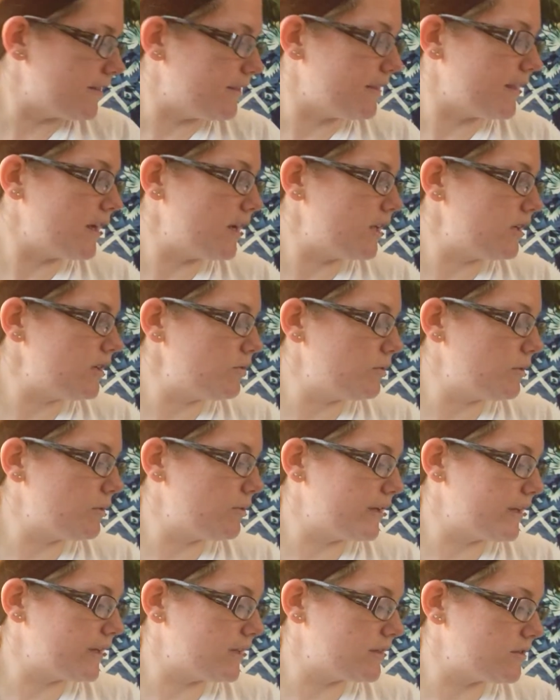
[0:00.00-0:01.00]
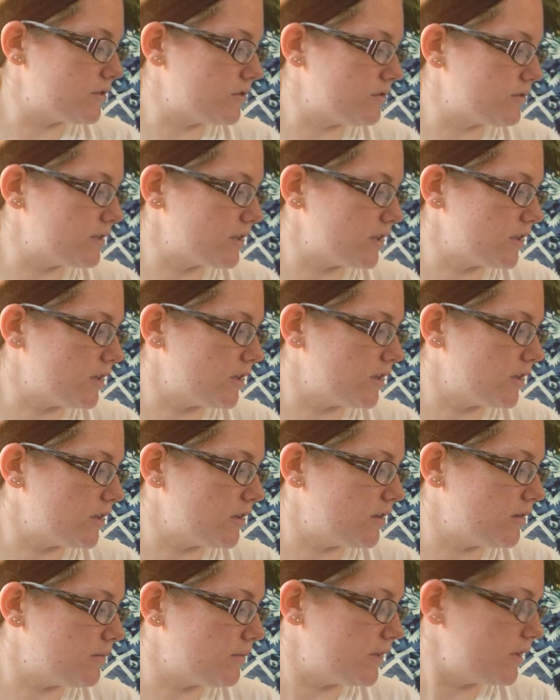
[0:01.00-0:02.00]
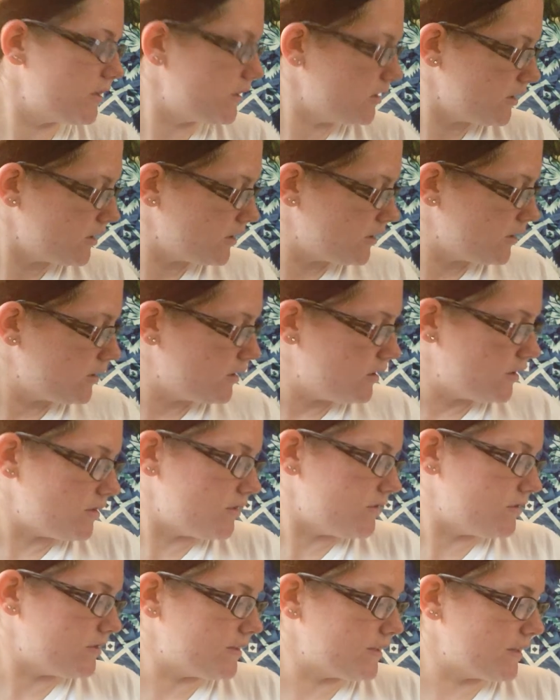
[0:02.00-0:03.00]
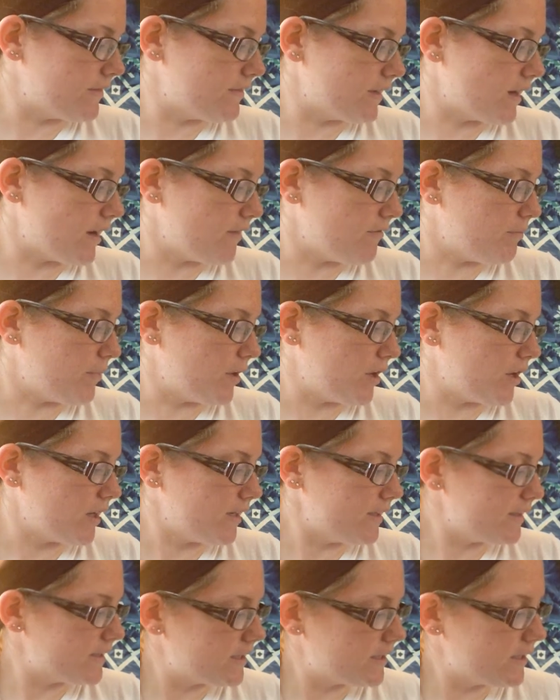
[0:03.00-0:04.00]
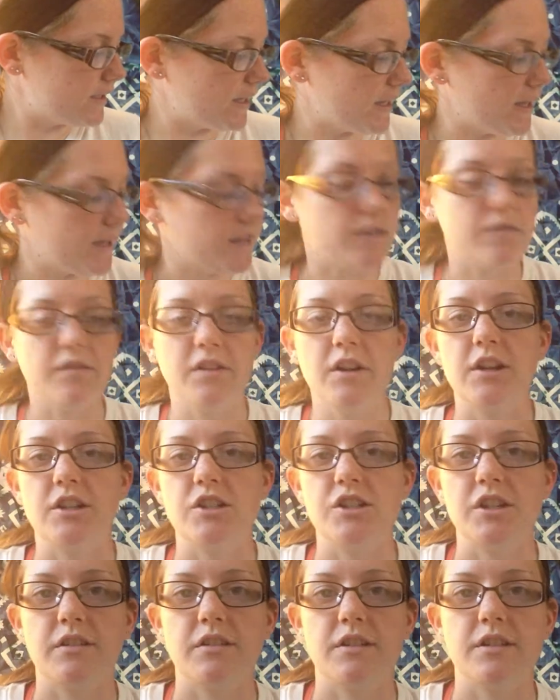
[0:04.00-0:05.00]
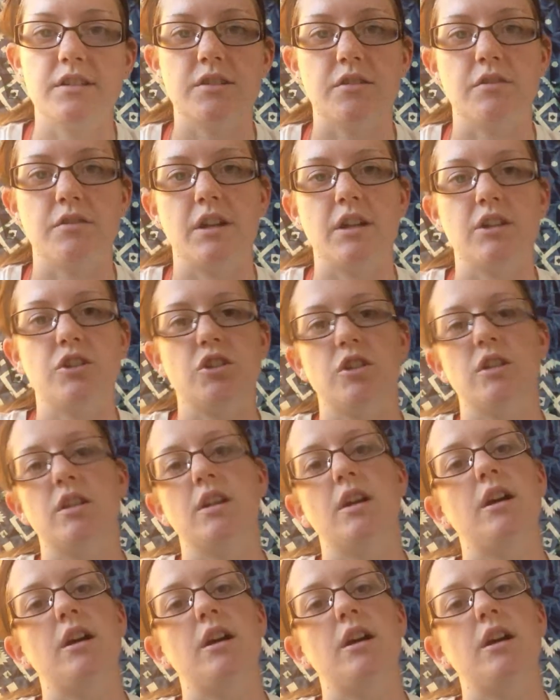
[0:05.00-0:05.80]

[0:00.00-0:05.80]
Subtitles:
Then we will get into some stuff that I've bought, and a very generous donation